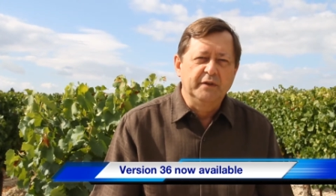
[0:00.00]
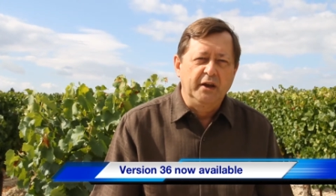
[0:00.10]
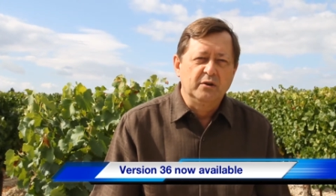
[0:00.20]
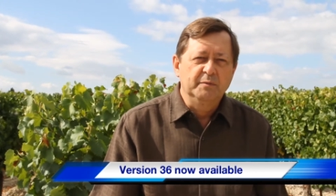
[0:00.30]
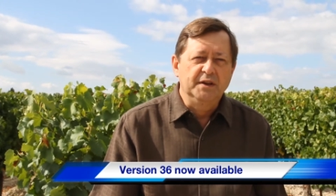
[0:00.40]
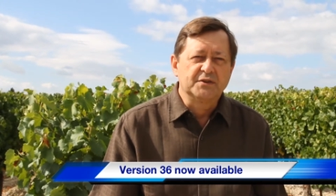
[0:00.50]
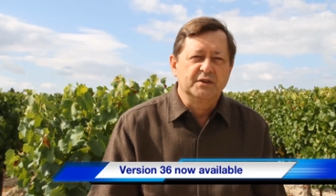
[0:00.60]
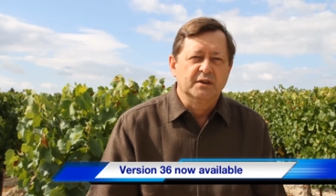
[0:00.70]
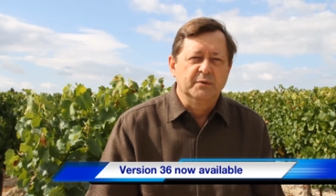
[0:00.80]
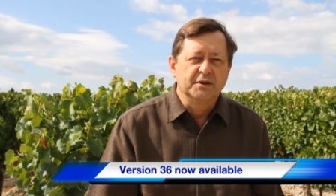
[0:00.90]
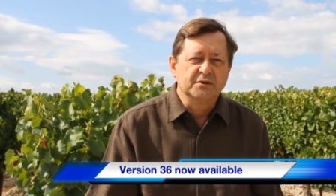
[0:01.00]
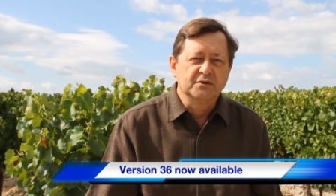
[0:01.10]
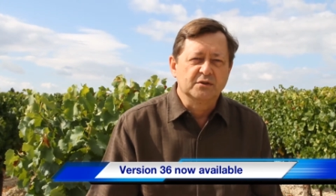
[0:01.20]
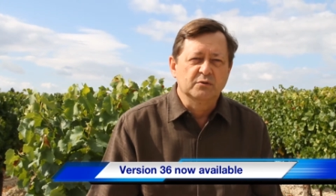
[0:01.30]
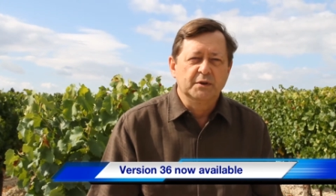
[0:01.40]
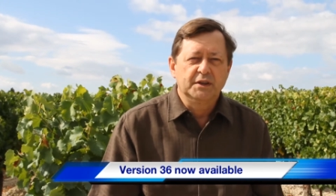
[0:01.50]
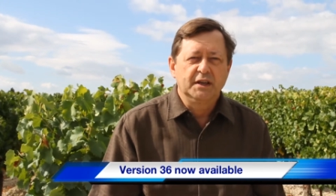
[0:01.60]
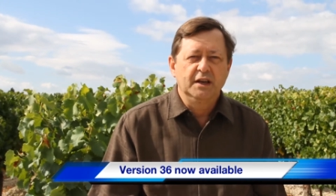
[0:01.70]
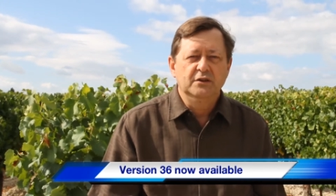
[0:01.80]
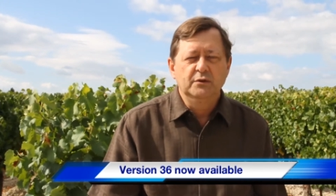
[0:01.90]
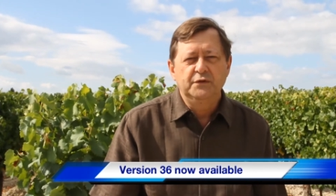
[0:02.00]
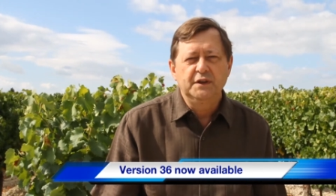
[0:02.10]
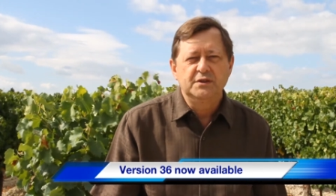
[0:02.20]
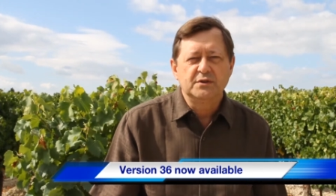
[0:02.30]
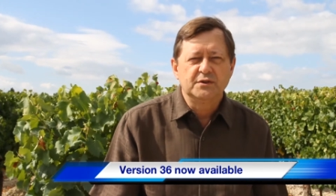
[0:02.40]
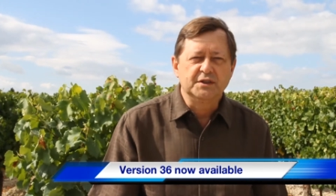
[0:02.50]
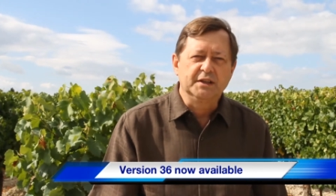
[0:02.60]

AGROBASE Generation 2 with again new features